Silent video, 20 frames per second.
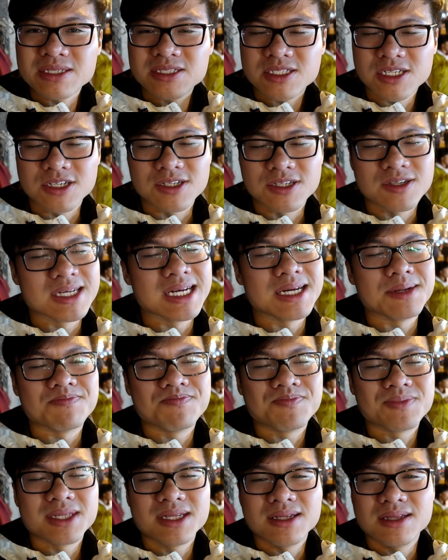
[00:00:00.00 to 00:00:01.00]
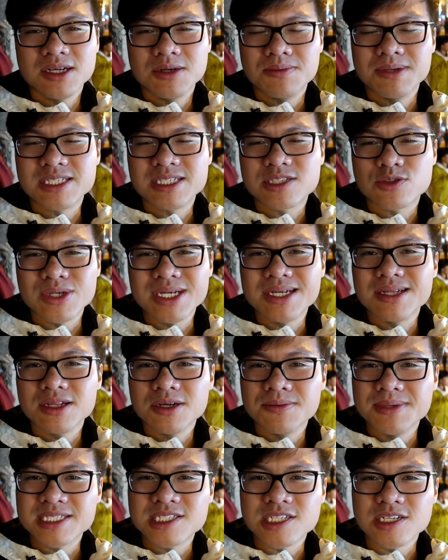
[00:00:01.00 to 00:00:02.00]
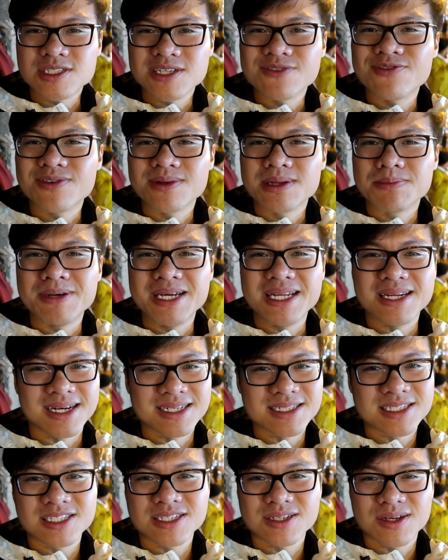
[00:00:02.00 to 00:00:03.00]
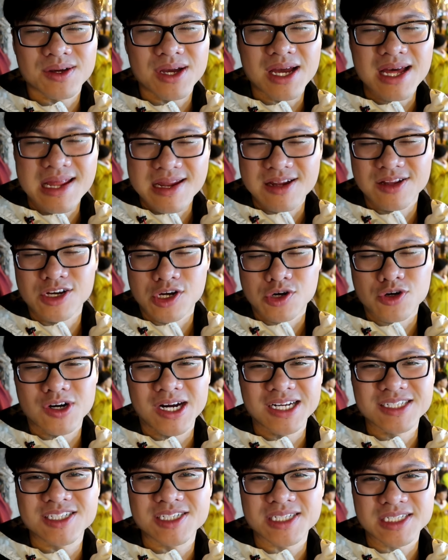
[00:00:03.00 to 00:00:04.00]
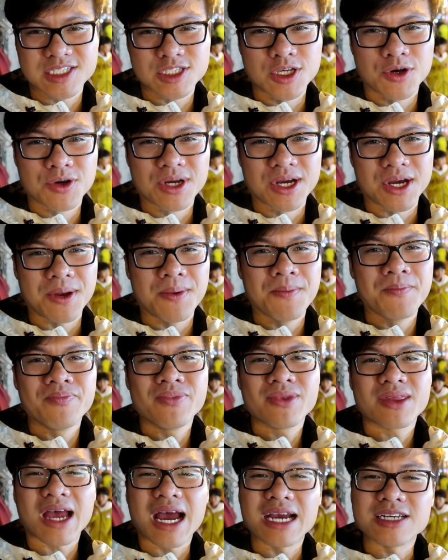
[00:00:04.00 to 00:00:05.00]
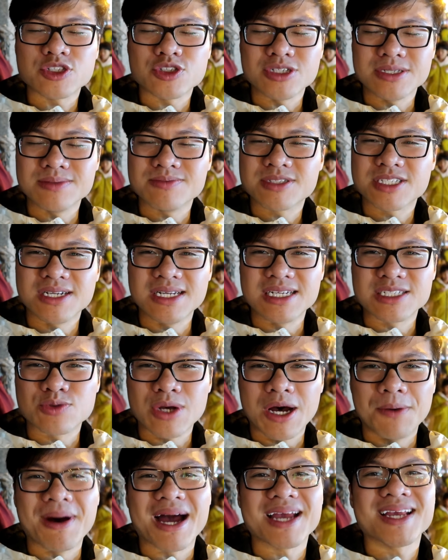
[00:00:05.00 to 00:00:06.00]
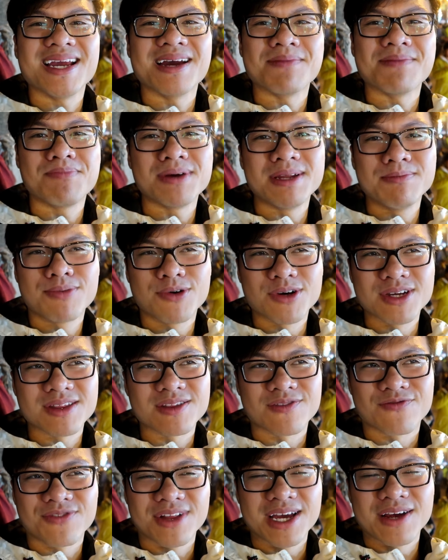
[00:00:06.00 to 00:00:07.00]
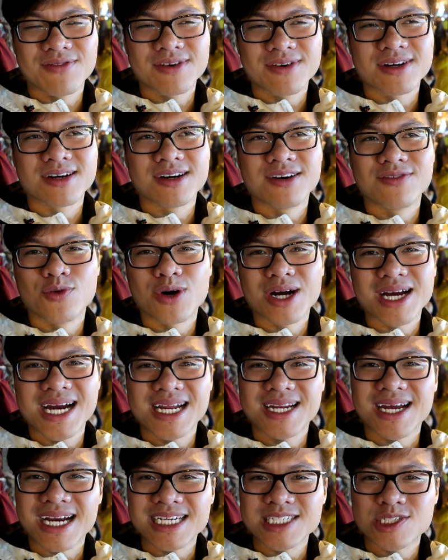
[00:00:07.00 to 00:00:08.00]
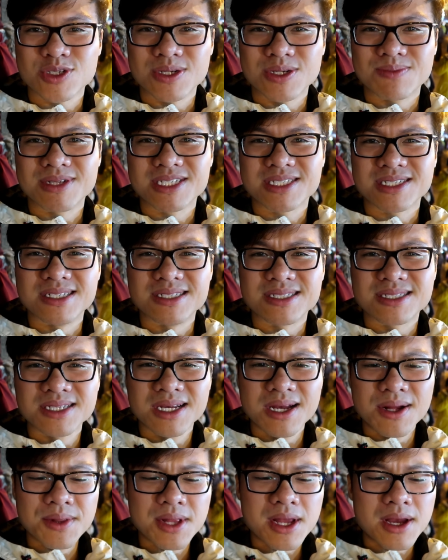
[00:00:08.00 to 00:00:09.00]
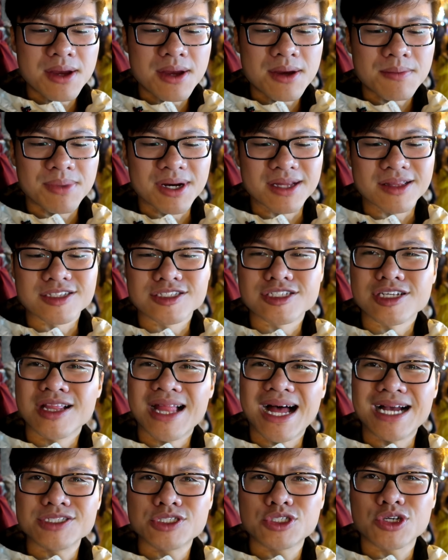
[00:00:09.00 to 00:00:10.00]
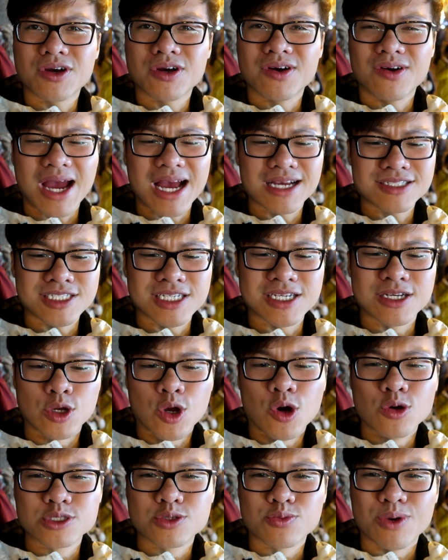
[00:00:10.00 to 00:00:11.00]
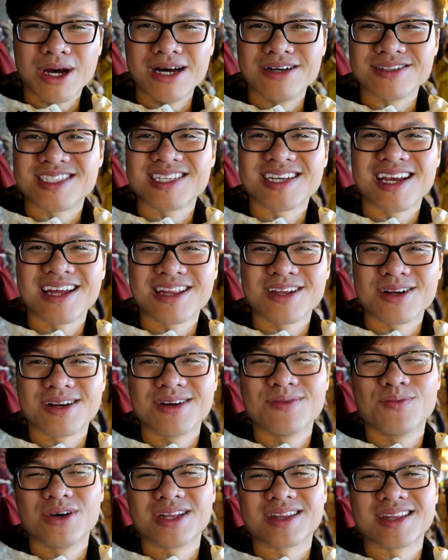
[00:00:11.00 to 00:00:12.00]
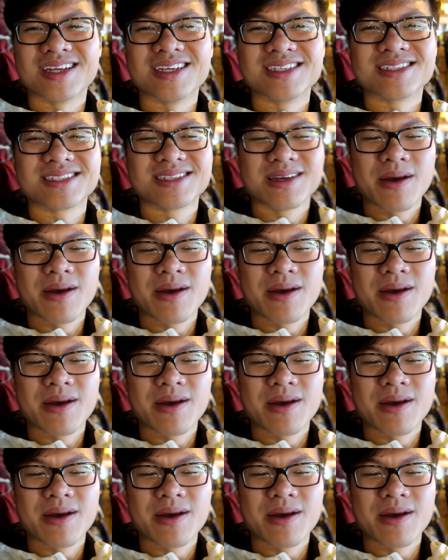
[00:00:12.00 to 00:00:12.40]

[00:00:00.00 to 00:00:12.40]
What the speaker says: So you get a little bit sweet, a little bit salty from the peanuts, and a little crunch. So good. Ice cream's good as well, but I can't pinpoint the flavor of what kind of ice cream this is. But the cilantro actually goes well together with this.